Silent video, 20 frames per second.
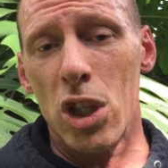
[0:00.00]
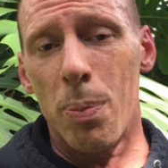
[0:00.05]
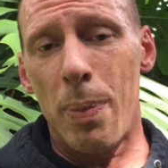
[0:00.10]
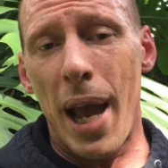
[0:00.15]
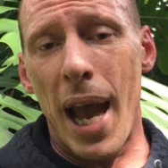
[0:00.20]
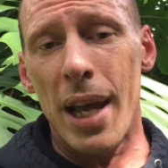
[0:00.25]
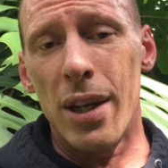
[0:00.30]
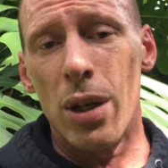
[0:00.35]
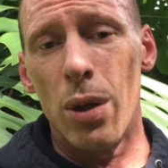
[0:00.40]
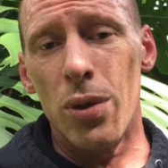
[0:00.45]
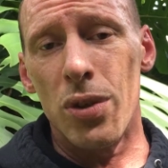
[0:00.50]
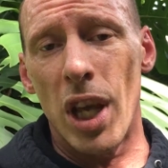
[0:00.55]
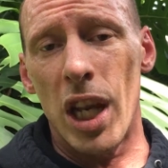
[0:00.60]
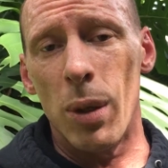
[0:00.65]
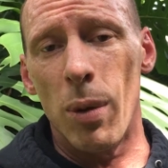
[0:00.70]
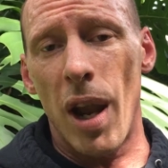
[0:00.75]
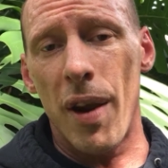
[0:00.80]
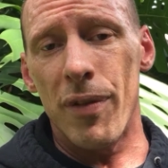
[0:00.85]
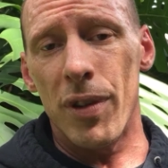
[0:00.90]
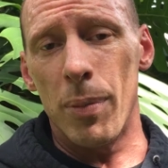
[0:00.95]
of bad news
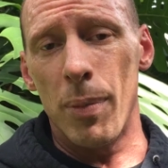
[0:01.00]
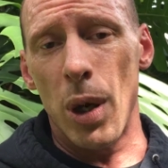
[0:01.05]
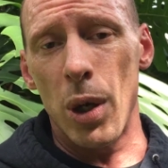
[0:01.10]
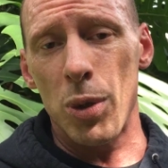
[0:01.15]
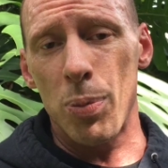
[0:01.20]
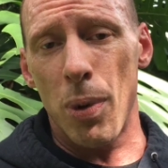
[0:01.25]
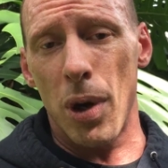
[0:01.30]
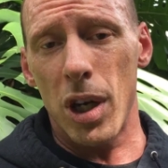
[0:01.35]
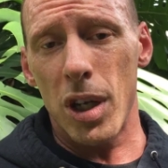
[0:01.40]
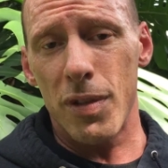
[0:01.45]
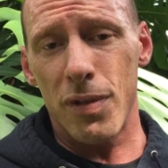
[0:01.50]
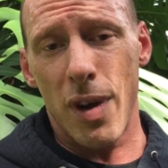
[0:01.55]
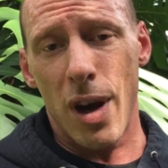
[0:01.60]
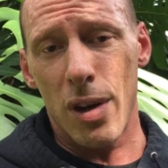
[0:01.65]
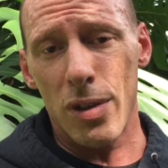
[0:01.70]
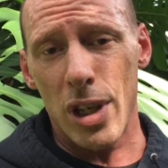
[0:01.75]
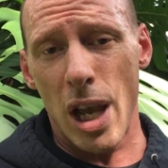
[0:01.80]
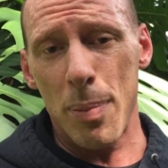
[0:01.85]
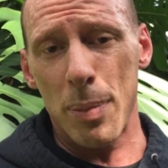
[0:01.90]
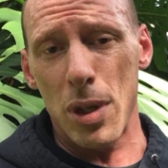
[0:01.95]
anyway, for the most part, as far
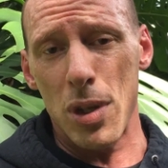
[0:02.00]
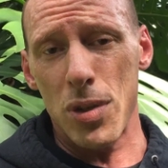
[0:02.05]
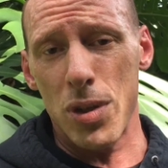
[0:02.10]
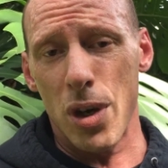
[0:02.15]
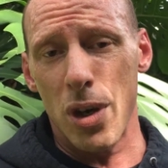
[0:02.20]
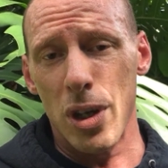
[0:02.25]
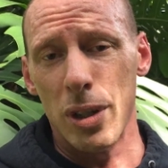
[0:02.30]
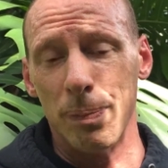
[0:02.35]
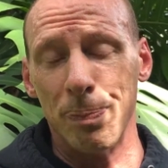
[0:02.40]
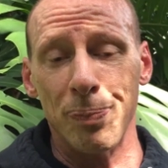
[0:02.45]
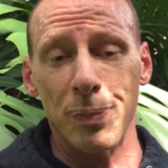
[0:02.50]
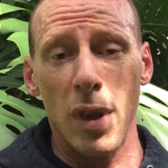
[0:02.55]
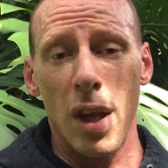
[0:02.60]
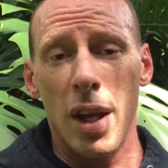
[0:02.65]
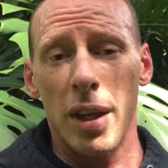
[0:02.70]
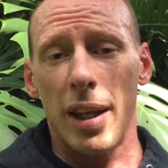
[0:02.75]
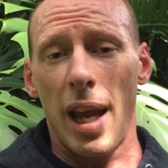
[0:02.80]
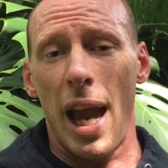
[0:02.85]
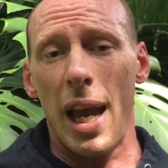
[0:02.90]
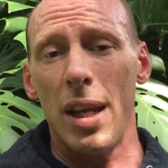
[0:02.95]
as I'm concerned.
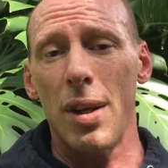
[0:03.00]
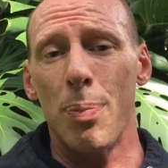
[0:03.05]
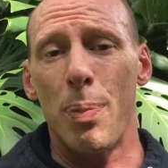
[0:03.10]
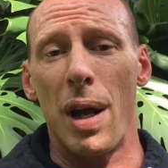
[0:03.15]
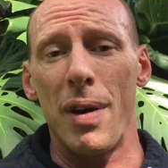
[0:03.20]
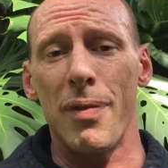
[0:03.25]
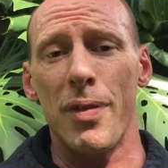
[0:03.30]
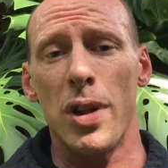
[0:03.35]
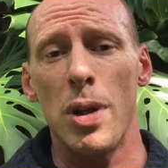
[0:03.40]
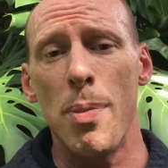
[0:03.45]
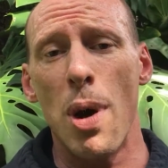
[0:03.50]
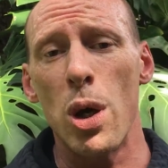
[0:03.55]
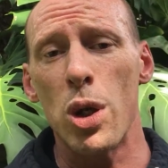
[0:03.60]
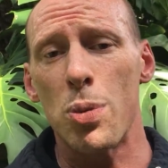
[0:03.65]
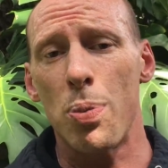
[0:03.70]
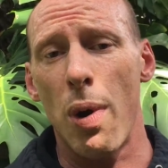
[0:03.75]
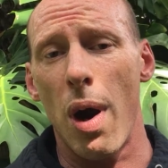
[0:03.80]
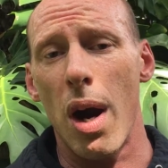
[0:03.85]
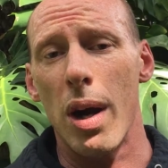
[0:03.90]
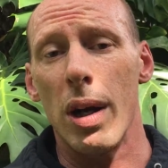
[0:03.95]
Okay, but for the
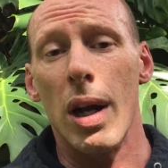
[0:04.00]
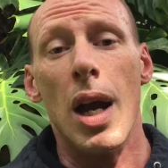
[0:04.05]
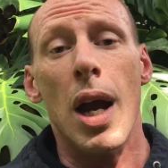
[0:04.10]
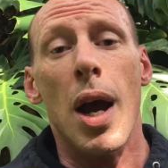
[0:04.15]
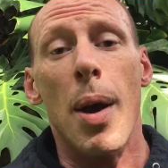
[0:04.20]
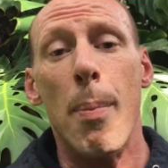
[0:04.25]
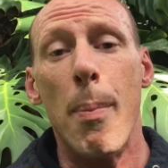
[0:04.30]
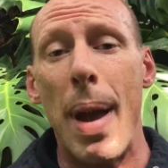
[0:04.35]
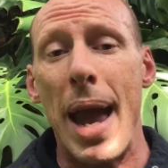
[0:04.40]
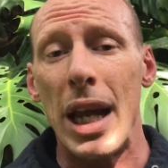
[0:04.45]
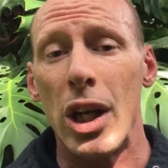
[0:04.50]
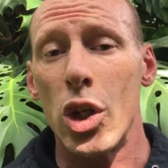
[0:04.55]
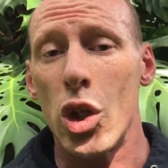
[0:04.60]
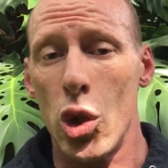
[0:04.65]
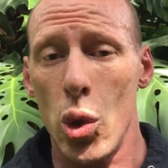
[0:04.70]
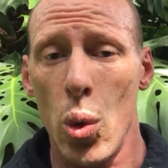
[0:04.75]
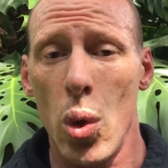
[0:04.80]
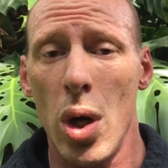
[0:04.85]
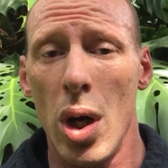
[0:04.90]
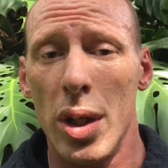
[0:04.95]
most part, make
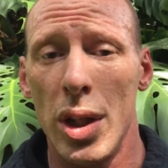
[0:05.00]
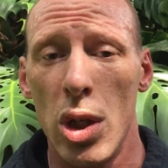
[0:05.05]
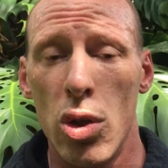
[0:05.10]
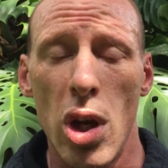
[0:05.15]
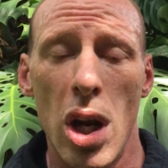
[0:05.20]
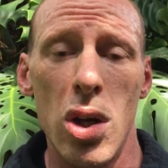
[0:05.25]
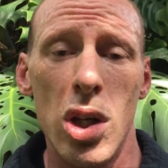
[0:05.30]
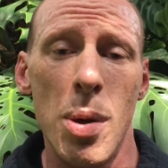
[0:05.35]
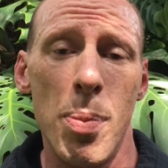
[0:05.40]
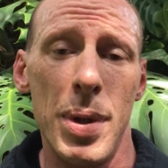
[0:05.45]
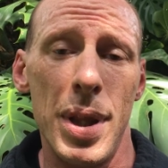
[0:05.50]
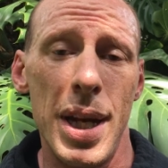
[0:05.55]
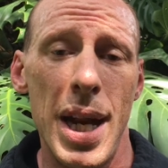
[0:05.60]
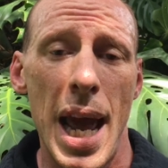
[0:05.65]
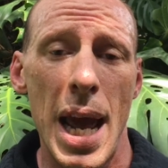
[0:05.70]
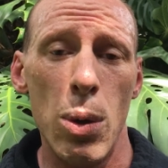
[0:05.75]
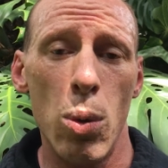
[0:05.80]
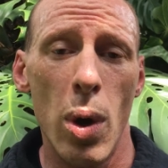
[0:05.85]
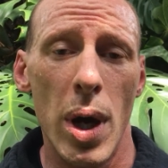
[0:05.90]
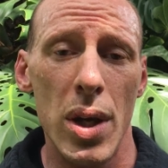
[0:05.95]
sure, the trainer tip of the
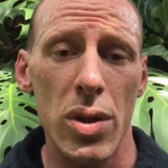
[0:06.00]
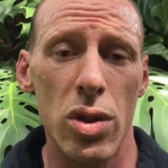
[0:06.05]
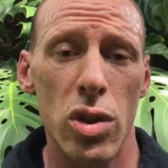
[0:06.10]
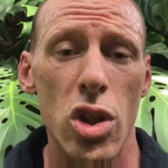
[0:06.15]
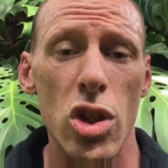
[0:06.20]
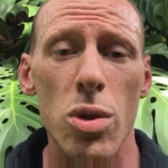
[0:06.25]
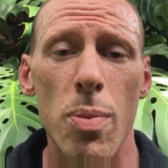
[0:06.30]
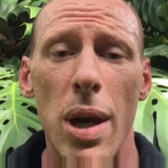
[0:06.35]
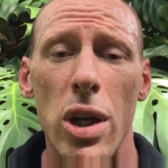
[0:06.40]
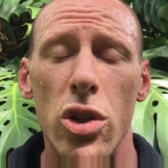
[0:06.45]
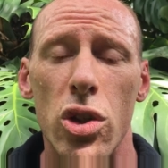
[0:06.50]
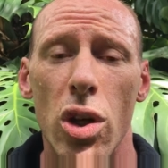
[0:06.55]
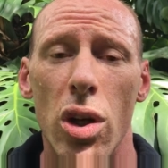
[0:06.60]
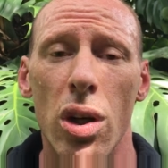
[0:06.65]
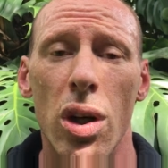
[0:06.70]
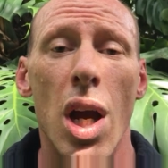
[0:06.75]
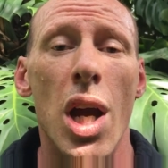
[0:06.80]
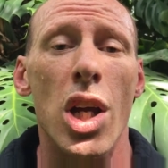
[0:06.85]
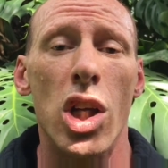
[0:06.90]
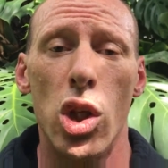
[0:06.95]
day was, just make
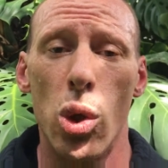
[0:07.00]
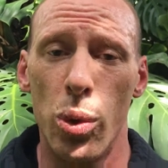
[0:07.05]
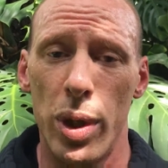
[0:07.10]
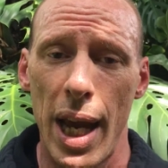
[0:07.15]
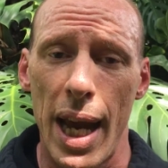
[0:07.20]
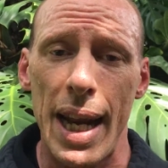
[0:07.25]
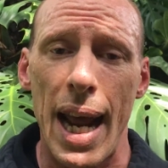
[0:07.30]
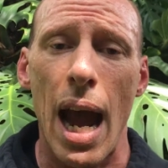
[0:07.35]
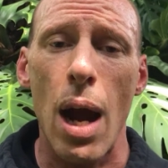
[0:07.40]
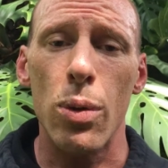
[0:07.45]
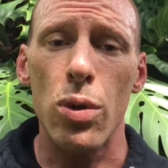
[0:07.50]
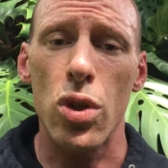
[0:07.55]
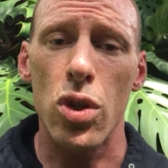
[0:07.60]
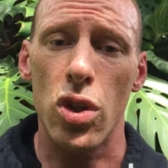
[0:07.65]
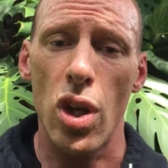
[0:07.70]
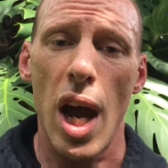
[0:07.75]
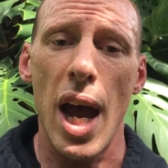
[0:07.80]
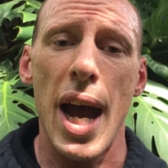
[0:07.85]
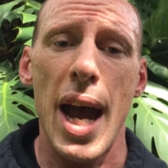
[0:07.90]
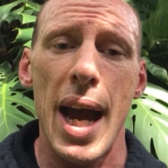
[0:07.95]
sure you get
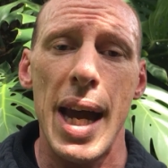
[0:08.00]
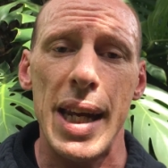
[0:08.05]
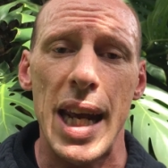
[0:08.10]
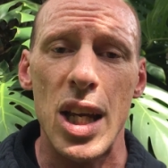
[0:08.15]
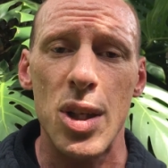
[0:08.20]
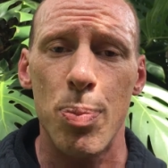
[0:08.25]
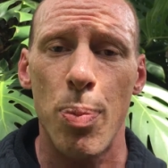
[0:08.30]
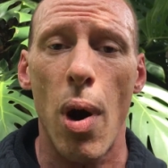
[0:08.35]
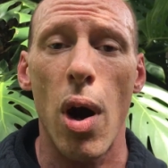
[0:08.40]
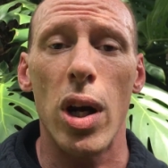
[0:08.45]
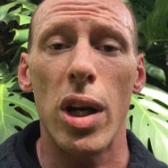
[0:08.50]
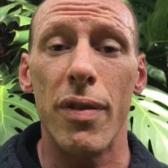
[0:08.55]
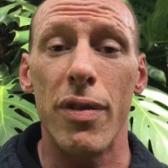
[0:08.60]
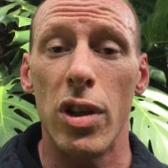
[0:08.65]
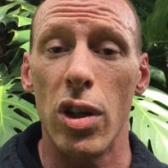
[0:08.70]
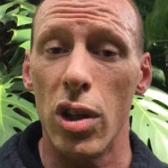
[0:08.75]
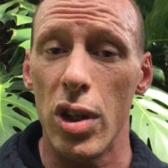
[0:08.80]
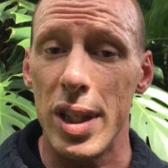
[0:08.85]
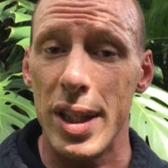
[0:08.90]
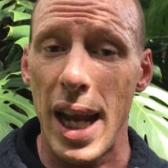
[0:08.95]
outside as part of
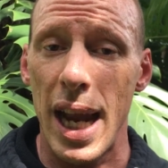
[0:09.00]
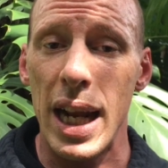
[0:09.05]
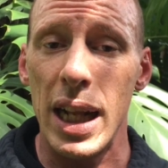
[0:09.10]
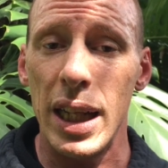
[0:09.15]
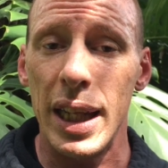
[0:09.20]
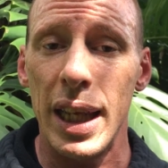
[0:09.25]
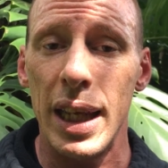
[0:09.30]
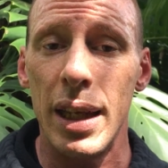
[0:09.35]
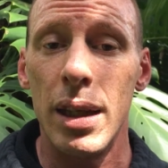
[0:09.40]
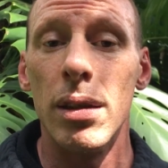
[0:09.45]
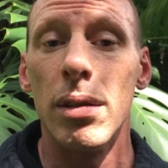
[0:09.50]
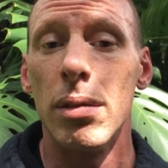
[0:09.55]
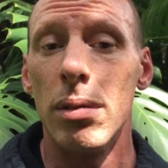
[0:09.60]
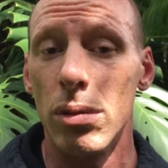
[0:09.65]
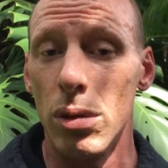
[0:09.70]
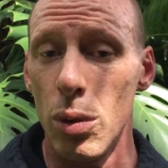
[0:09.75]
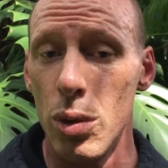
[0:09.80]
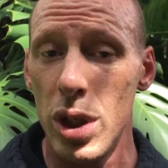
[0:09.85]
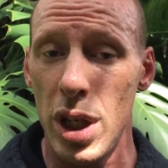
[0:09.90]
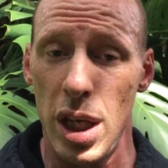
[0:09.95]
your daily
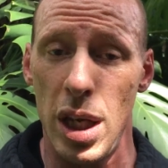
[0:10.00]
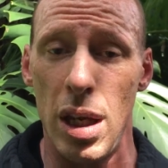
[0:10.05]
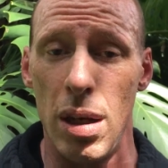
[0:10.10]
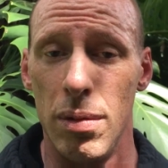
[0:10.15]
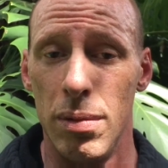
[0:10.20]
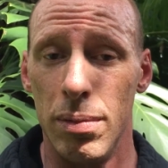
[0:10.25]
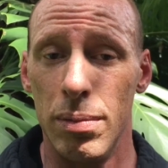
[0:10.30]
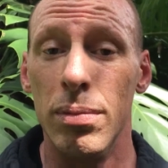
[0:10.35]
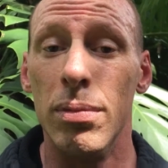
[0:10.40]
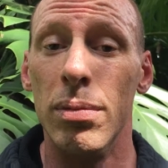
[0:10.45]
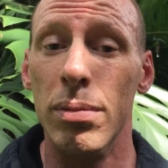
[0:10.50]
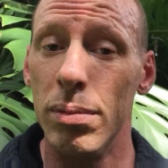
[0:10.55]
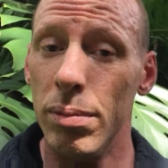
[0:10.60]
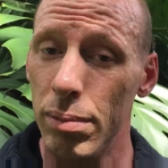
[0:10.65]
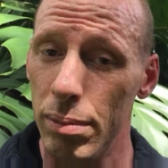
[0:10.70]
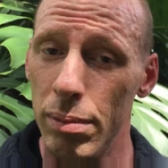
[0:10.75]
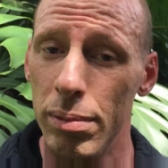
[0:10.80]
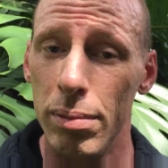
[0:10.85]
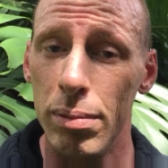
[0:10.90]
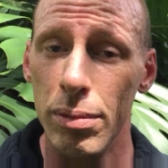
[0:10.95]
routine.
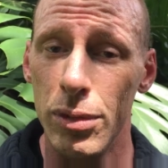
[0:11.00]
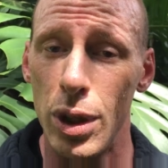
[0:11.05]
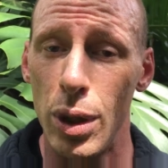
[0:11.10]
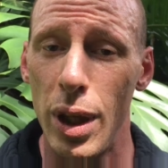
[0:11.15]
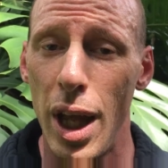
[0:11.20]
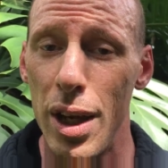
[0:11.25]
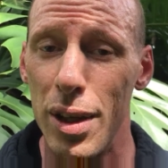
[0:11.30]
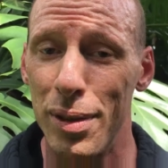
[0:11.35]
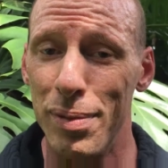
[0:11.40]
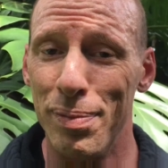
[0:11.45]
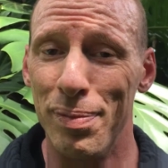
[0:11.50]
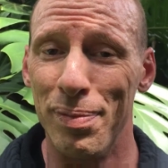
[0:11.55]
See you later.